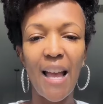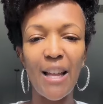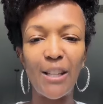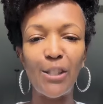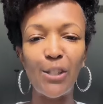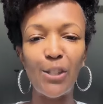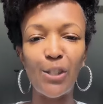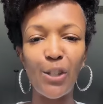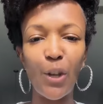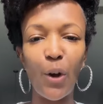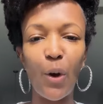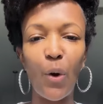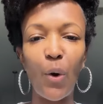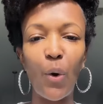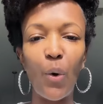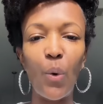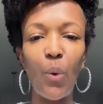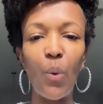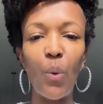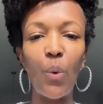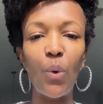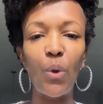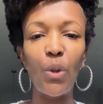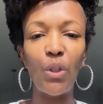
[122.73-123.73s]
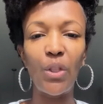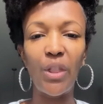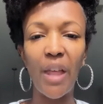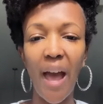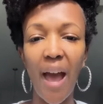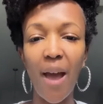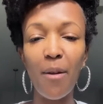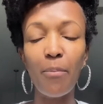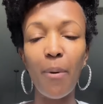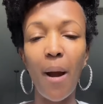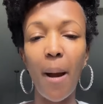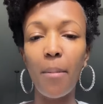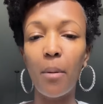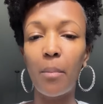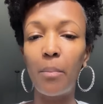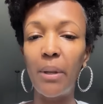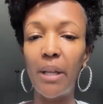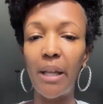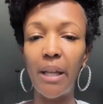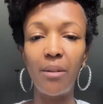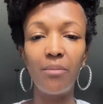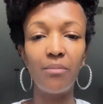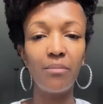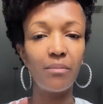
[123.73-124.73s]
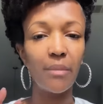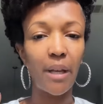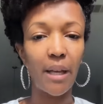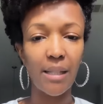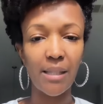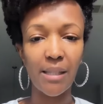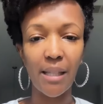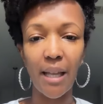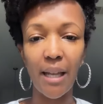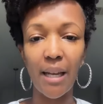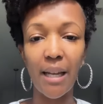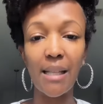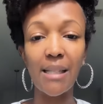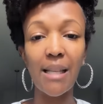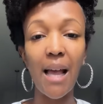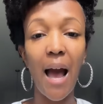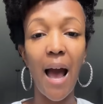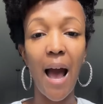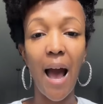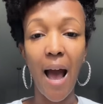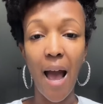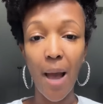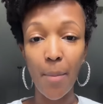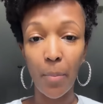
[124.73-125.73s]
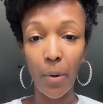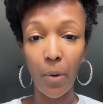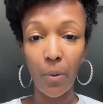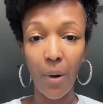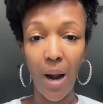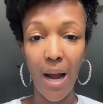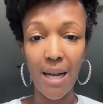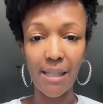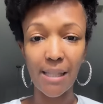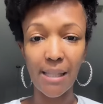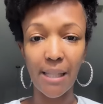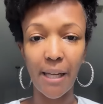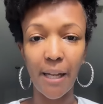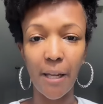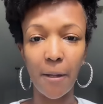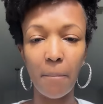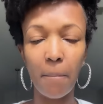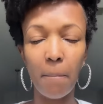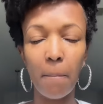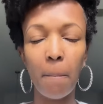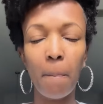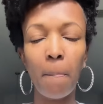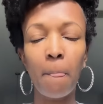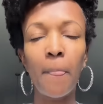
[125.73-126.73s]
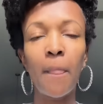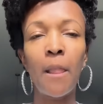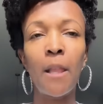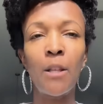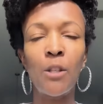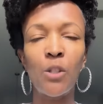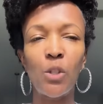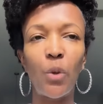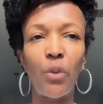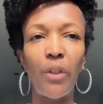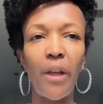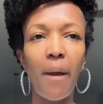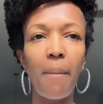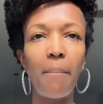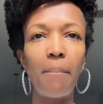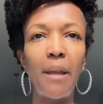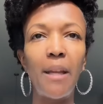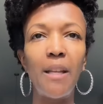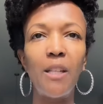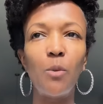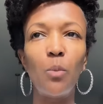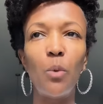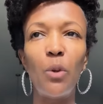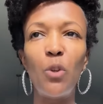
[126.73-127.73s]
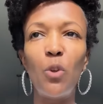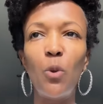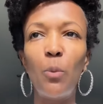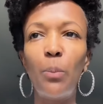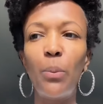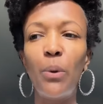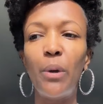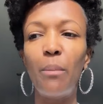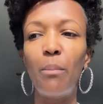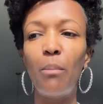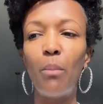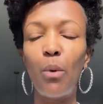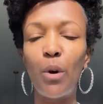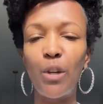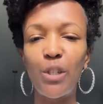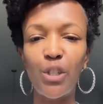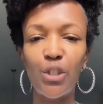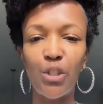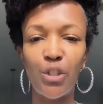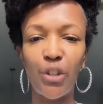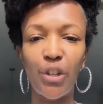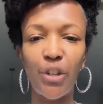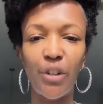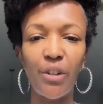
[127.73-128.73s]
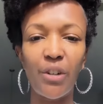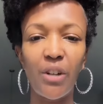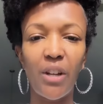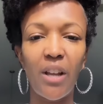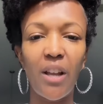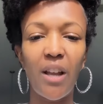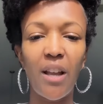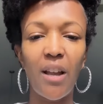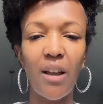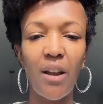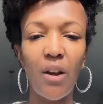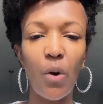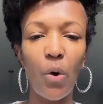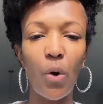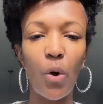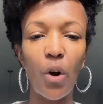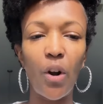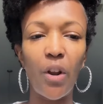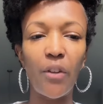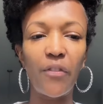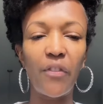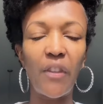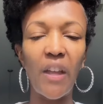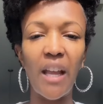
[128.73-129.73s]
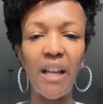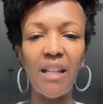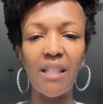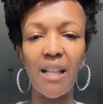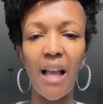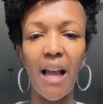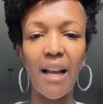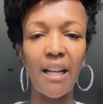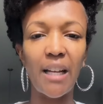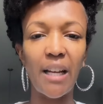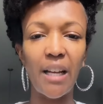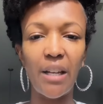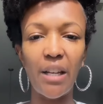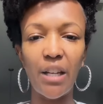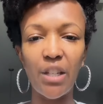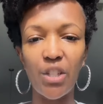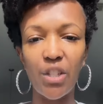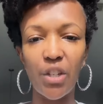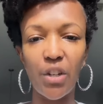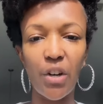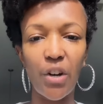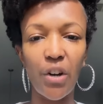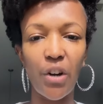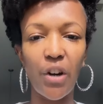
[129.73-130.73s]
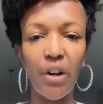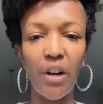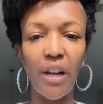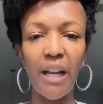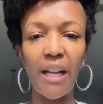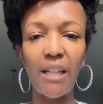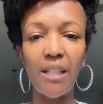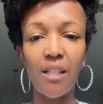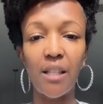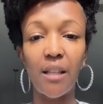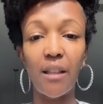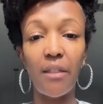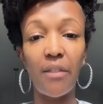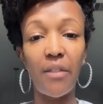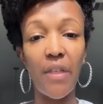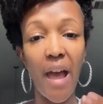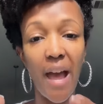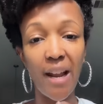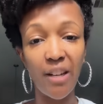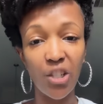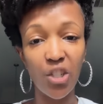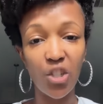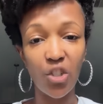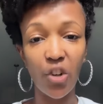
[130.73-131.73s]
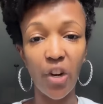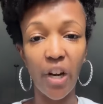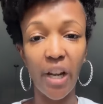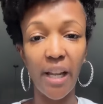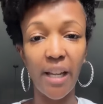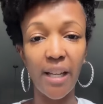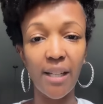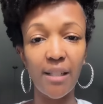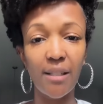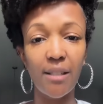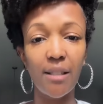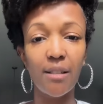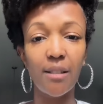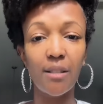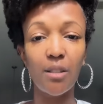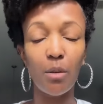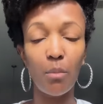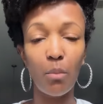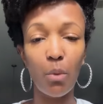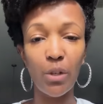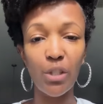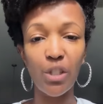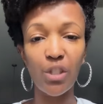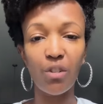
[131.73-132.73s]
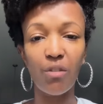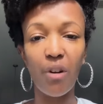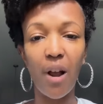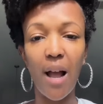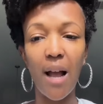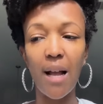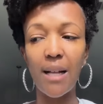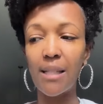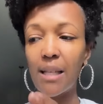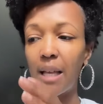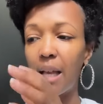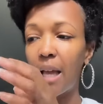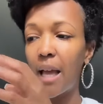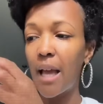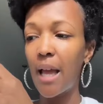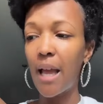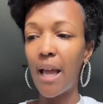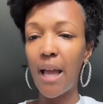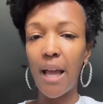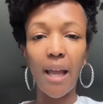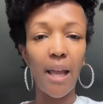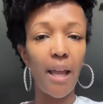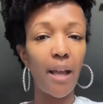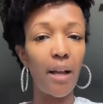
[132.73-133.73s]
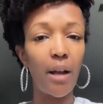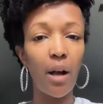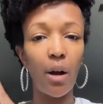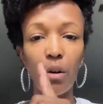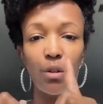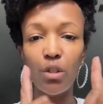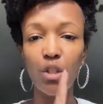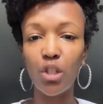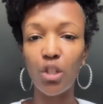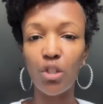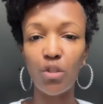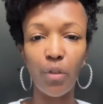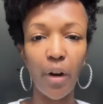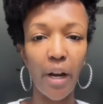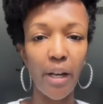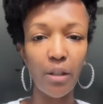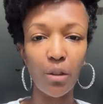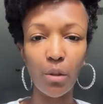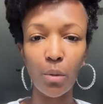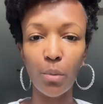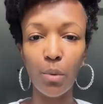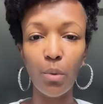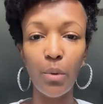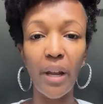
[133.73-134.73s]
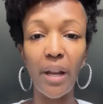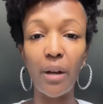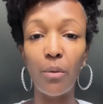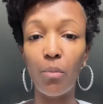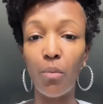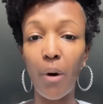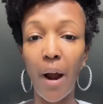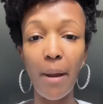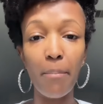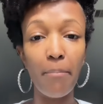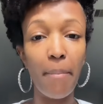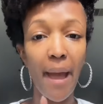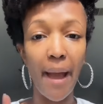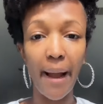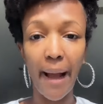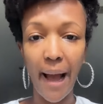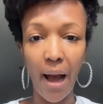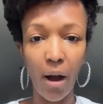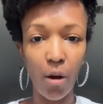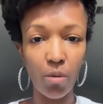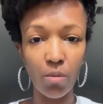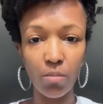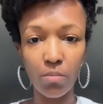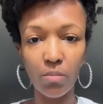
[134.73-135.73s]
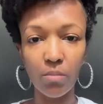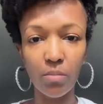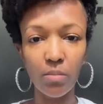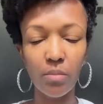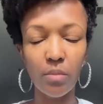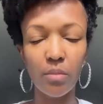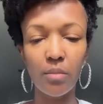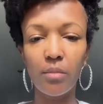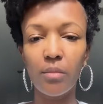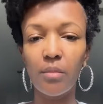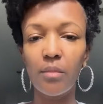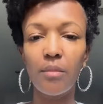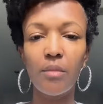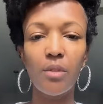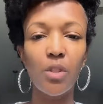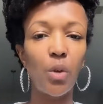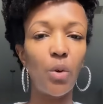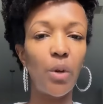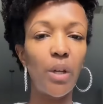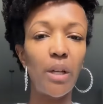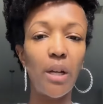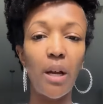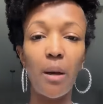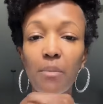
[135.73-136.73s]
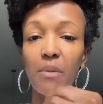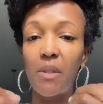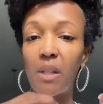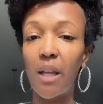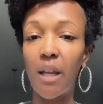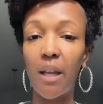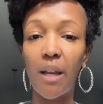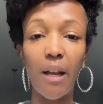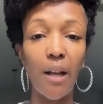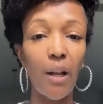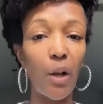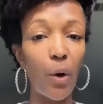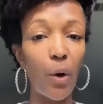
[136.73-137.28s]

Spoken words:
so that probably, like I said, is high porosity. So that means when you put moisture or things like conditioner into that strand to moisturize, it goes straight through and right back out. So it comes in and goes